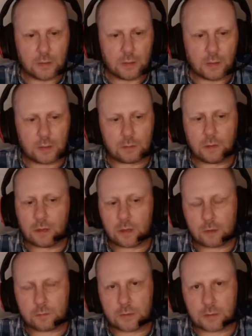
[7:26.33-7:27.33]
I
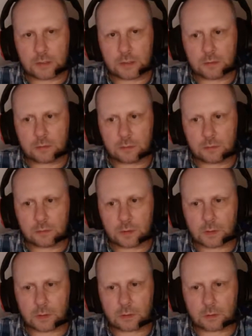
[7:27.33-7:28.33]
hope that I can
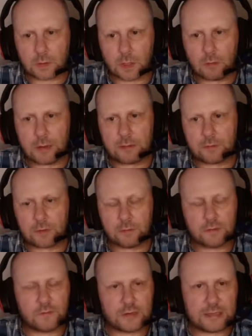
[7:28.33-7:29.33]
go out with them
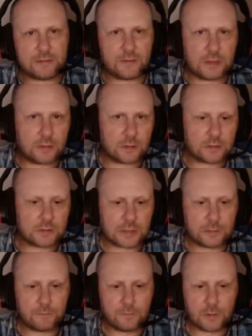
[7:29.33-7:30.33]
of an evening and
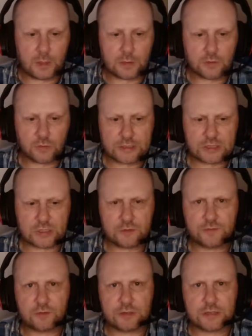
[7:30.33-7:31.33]
drink
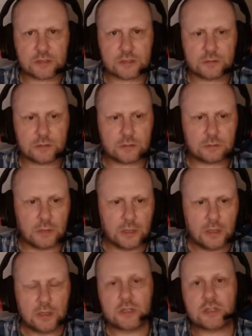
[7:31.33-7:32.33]
soft drinks and
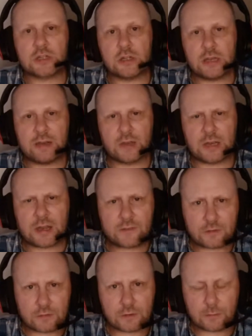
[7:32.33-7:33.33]
still have a
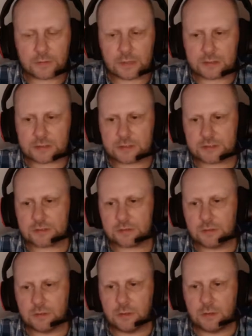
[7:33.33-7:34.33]
laugh with them. That's
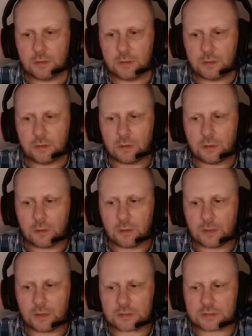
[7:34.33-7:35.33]

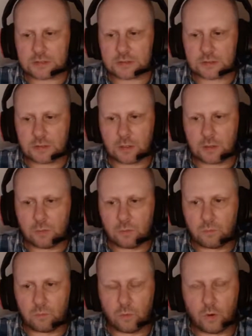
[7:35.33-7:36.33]

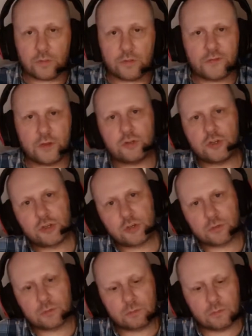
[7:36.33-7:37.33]
what the
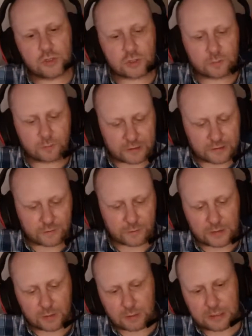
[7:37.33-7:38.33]
future should bring for
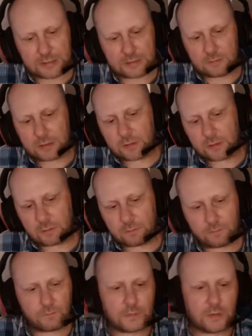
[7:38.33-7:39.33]
me, in the way
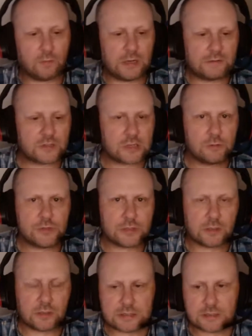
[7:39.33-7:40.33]
of
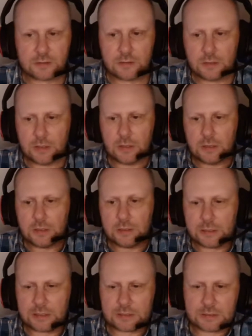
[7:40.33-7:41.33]
socializing.
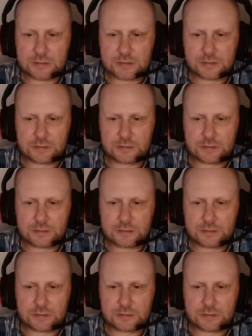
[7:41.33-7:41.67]
And